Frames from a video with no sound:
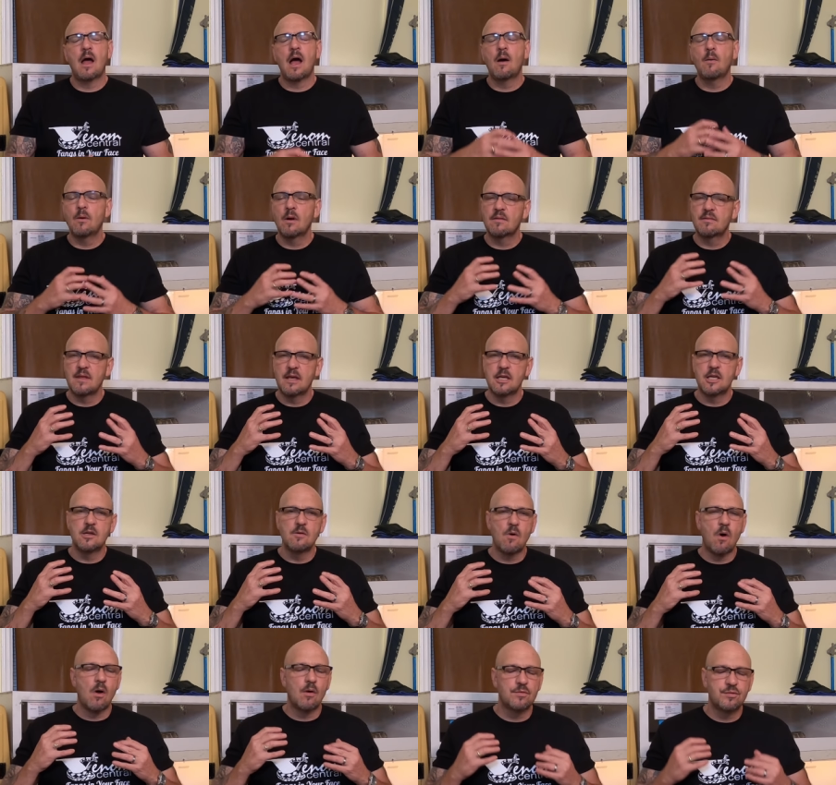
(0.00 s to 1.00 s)
I want to thank
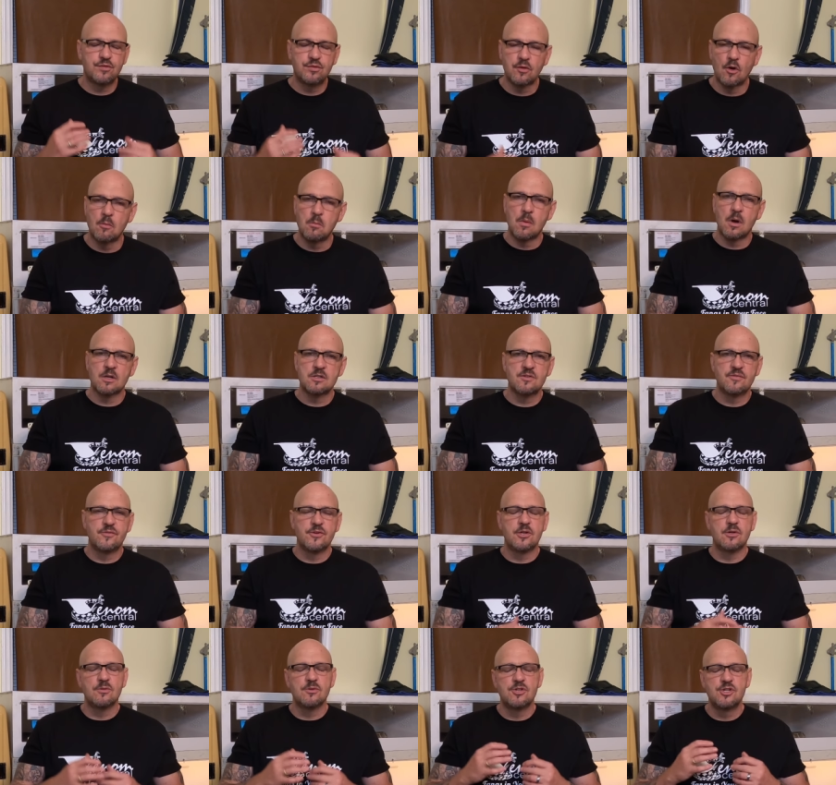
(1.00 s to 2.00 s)
you all so much
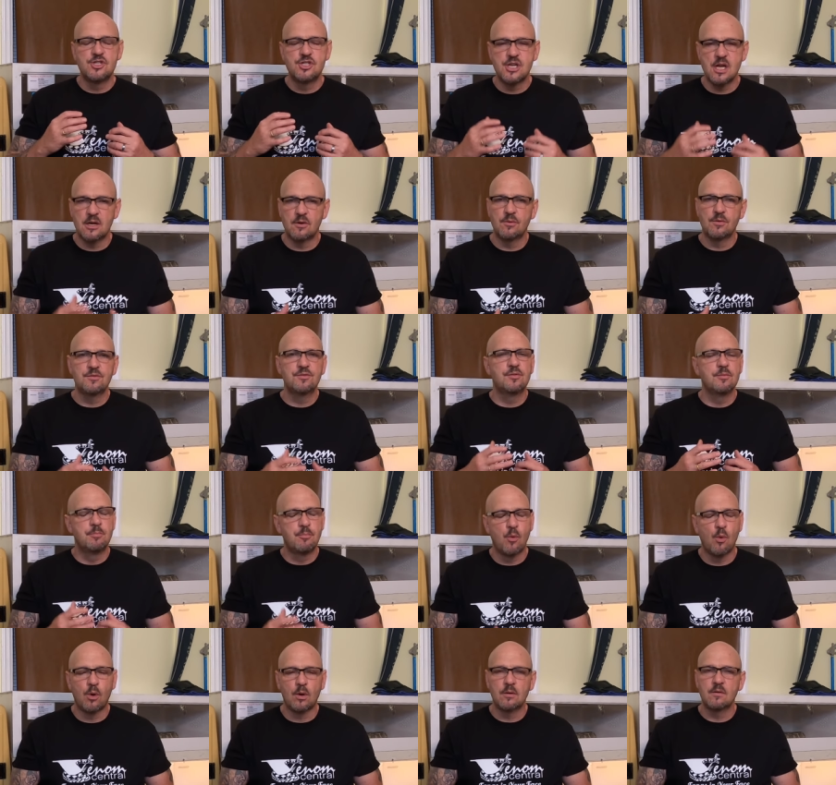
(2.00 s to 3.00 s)
for your generous
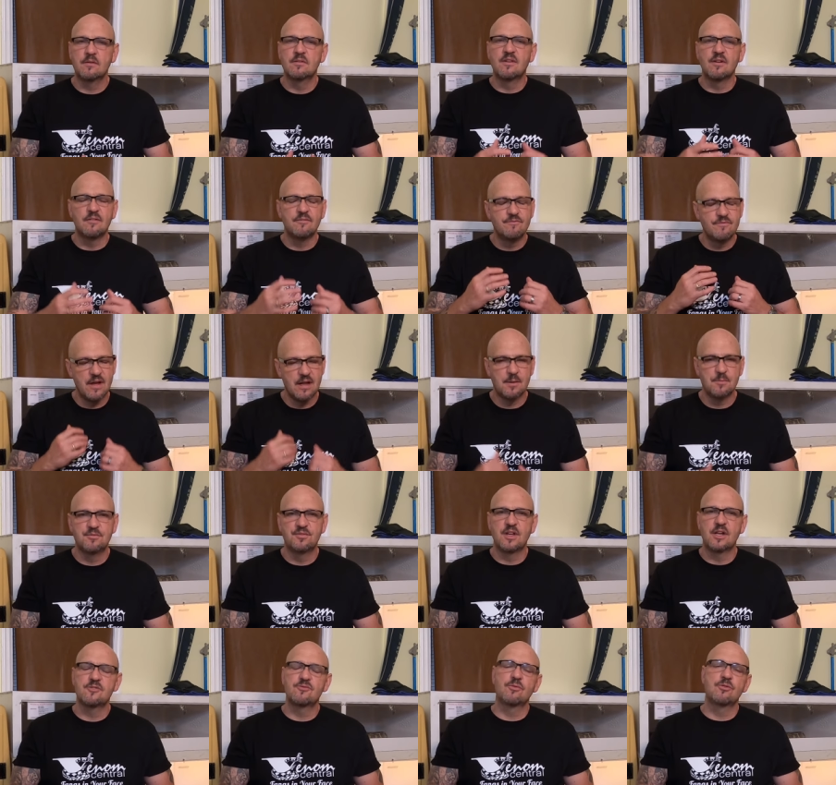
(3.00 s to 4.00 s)
support to the Venom
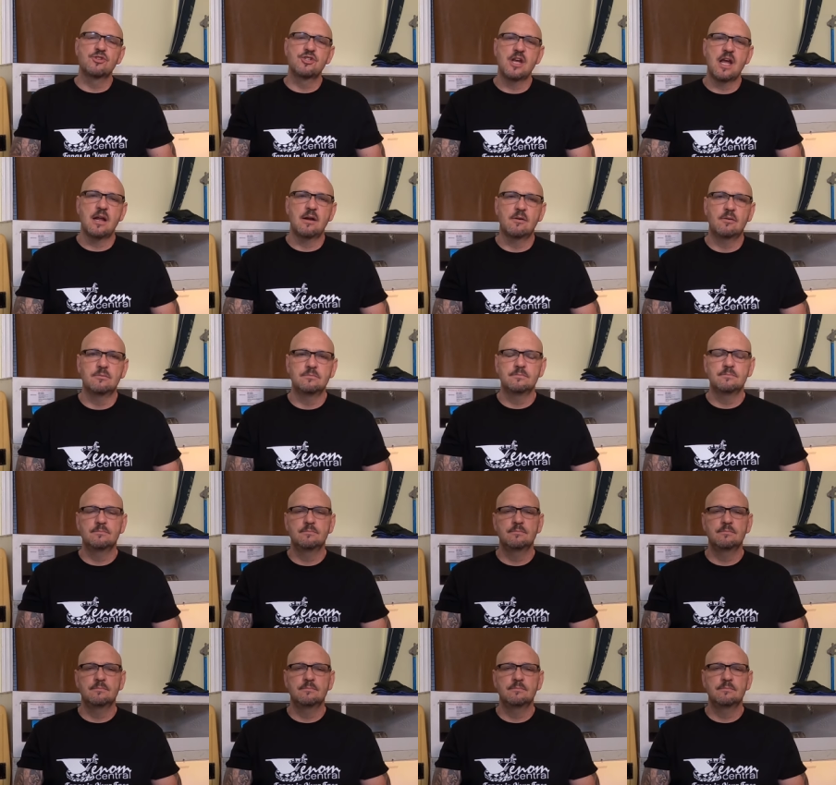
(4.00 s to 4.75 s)
Central channel.